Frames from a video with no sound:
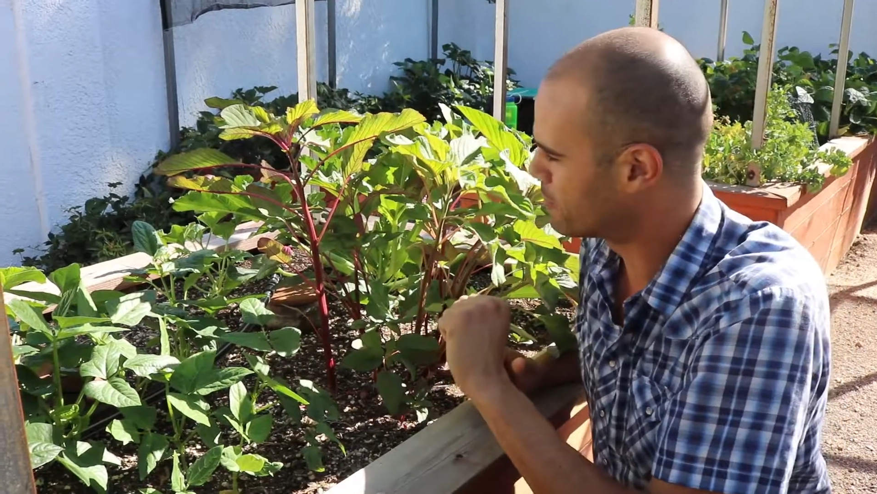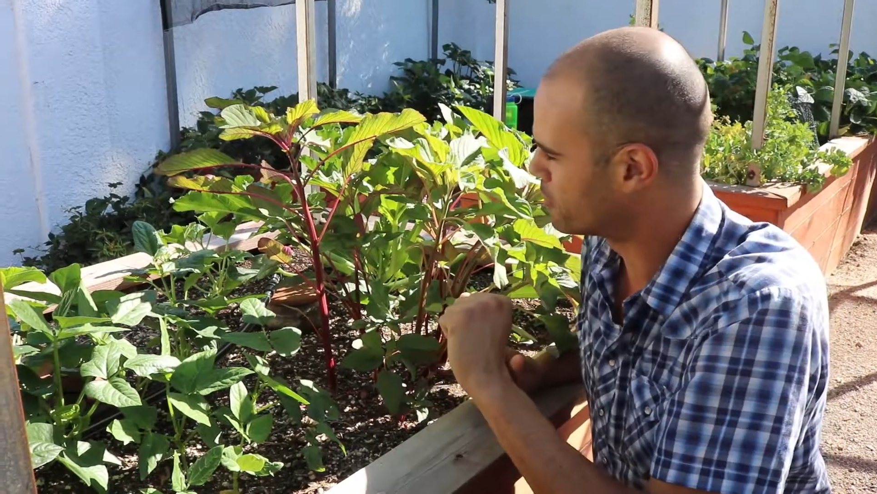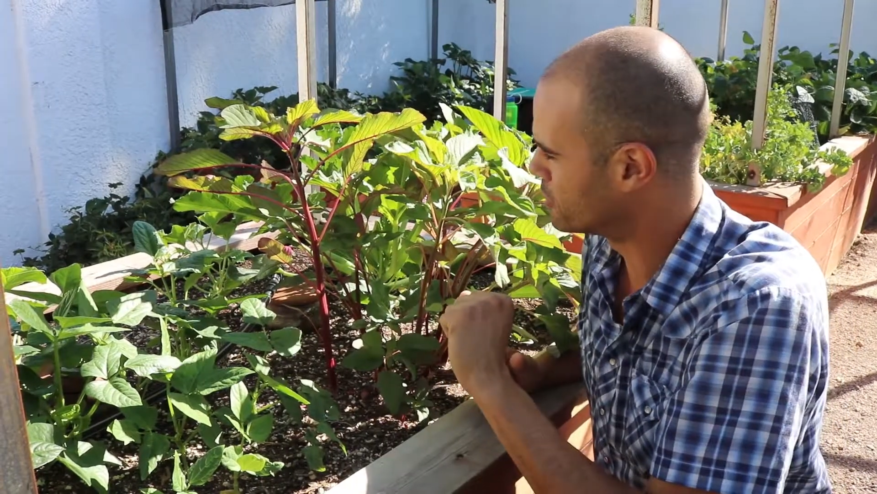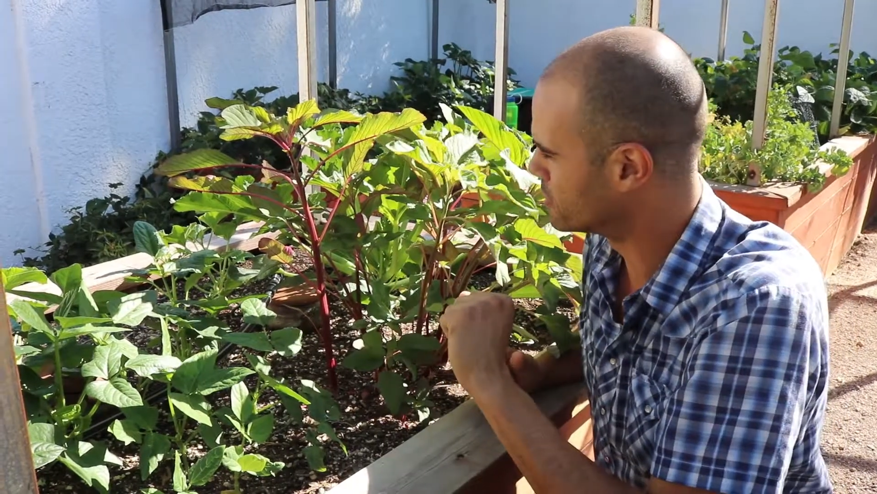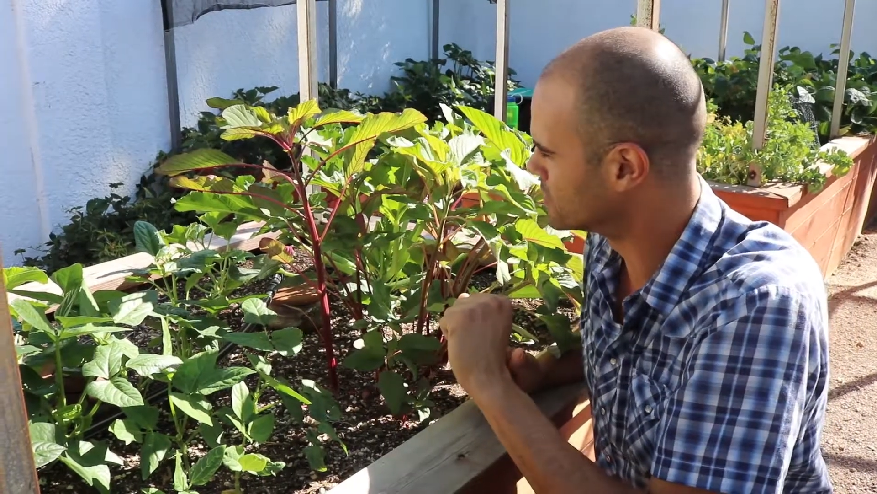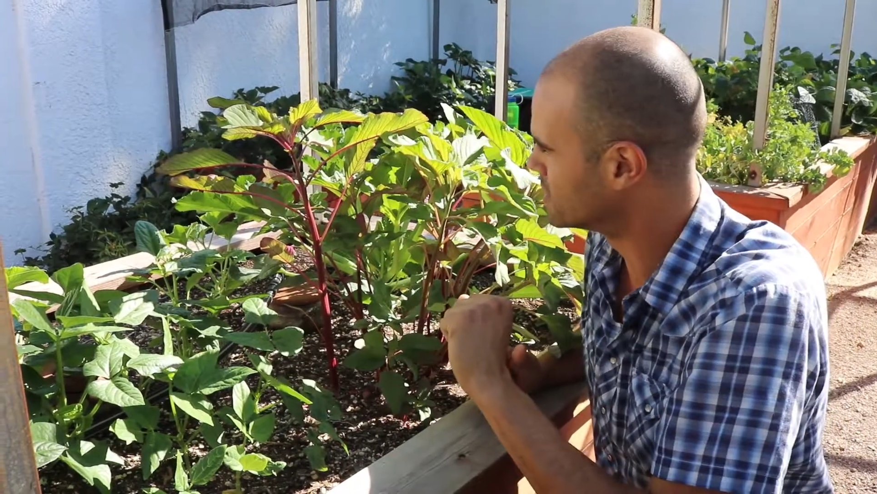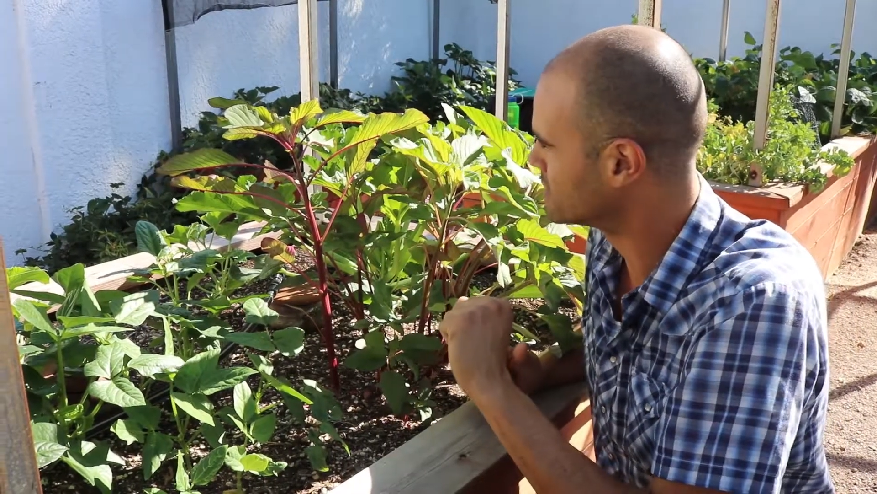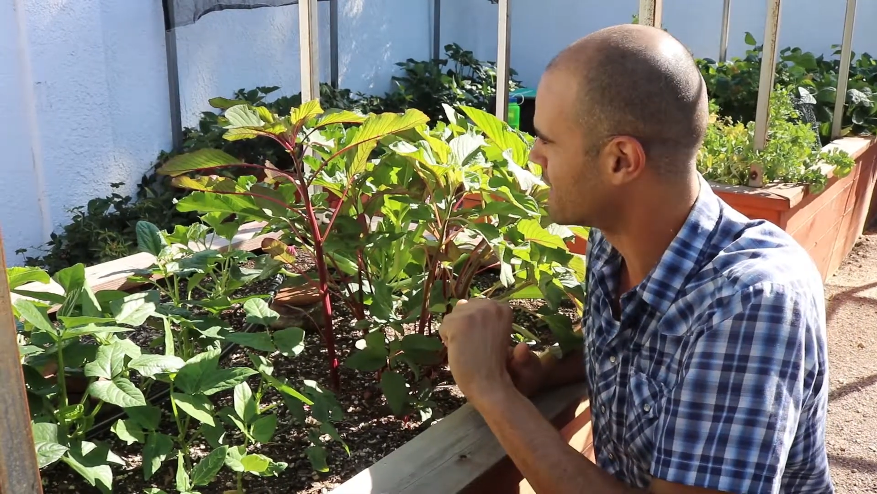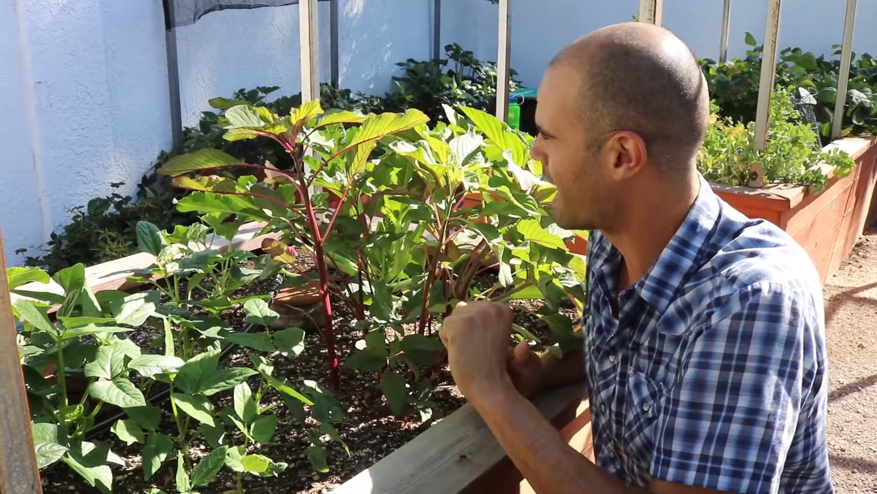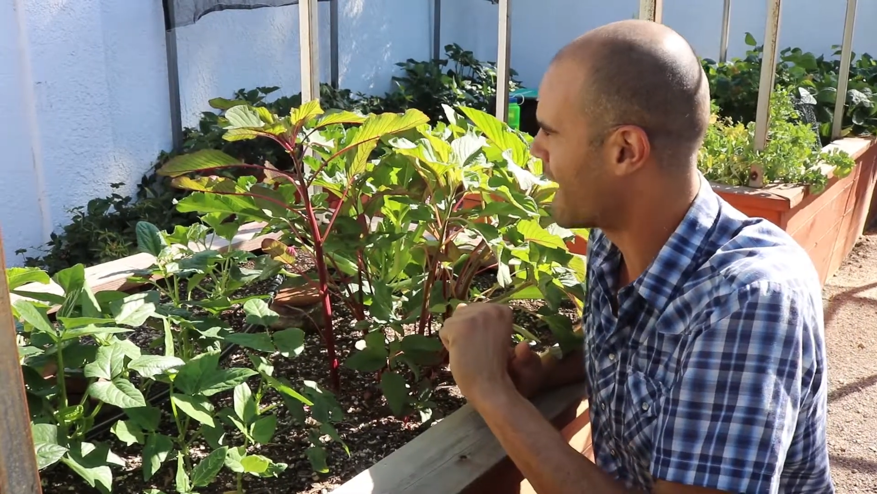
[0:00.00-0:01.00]

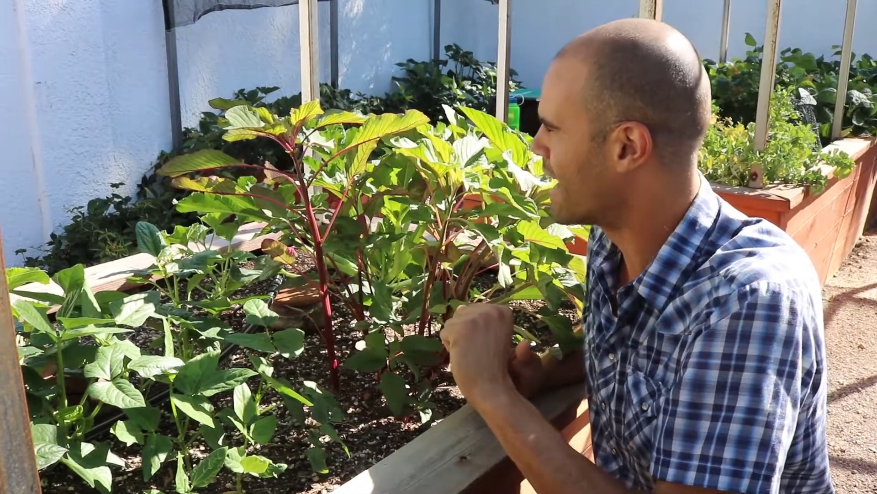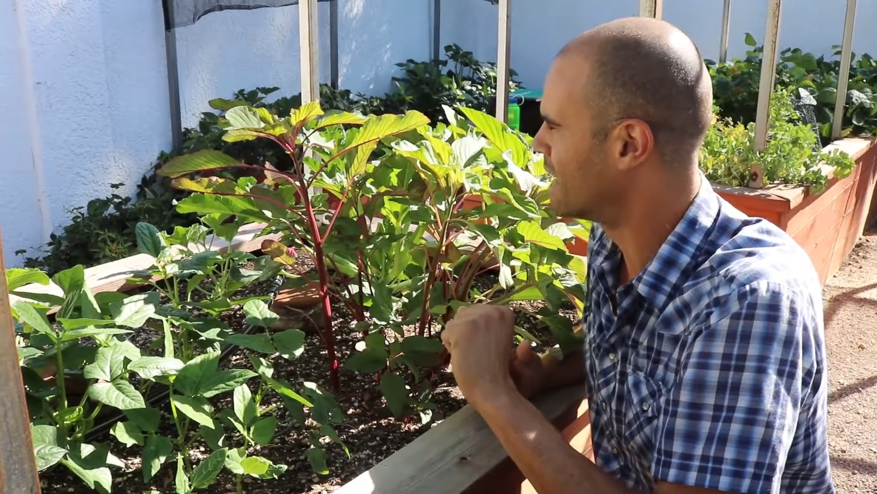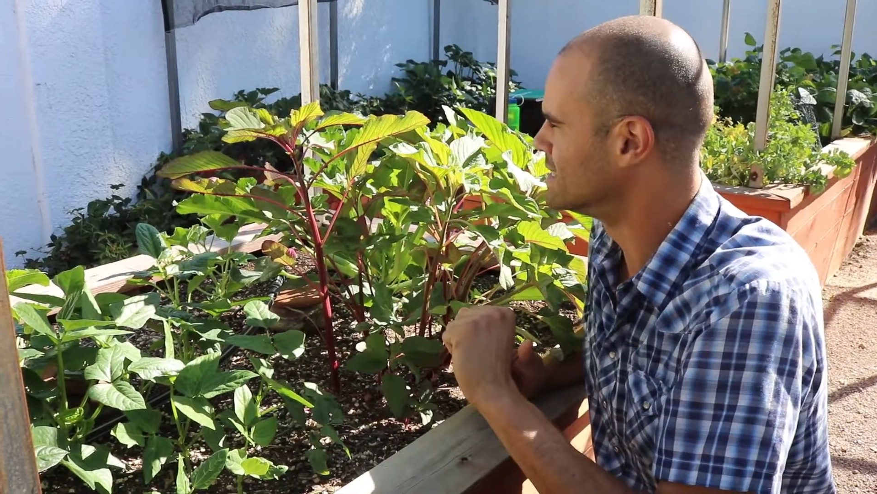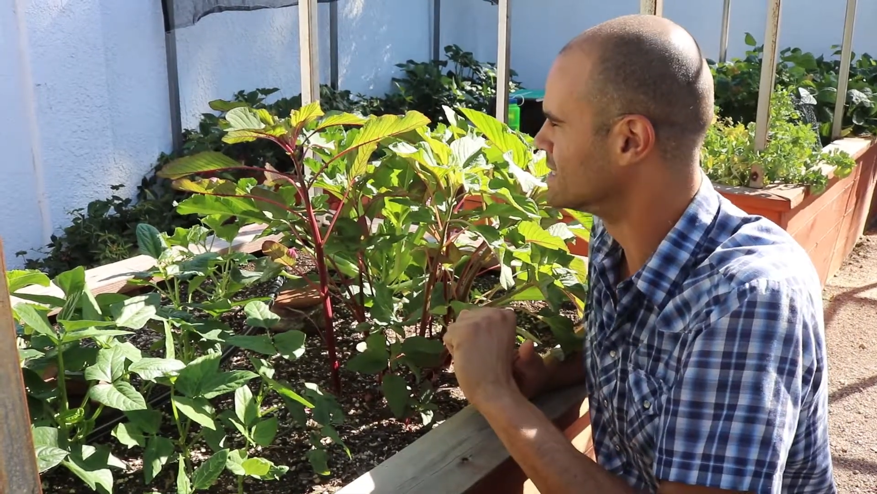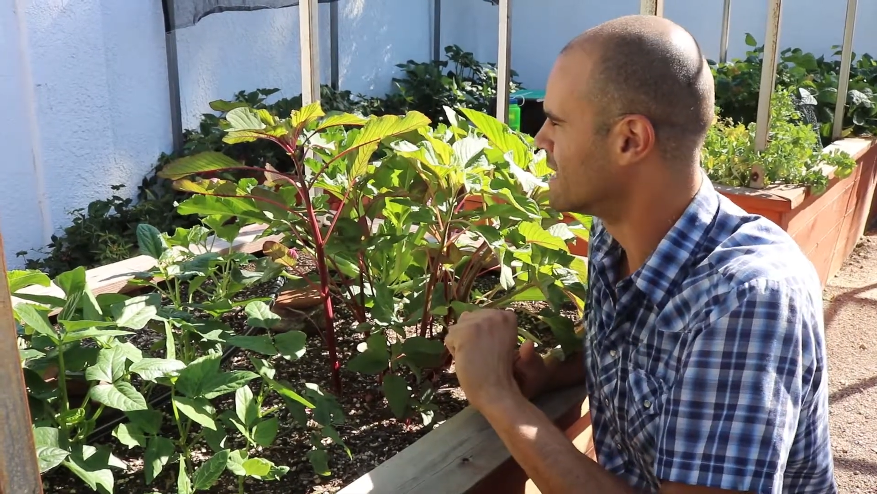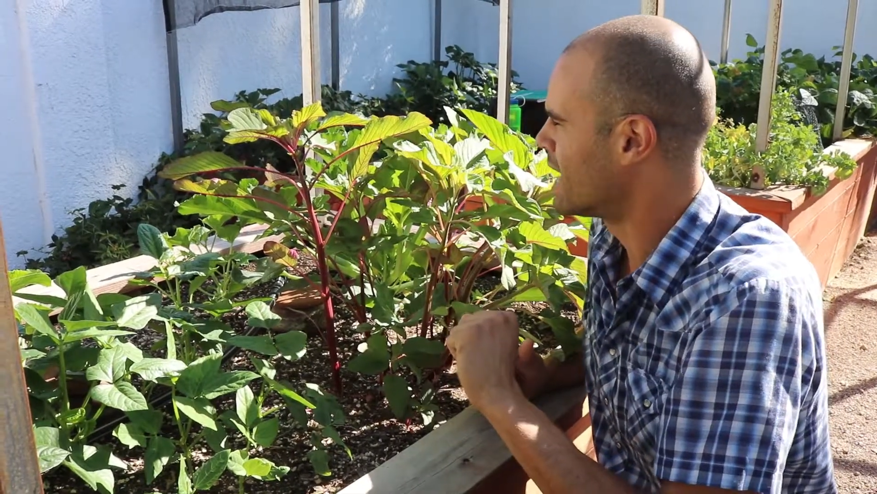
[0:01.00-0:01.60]
produces, and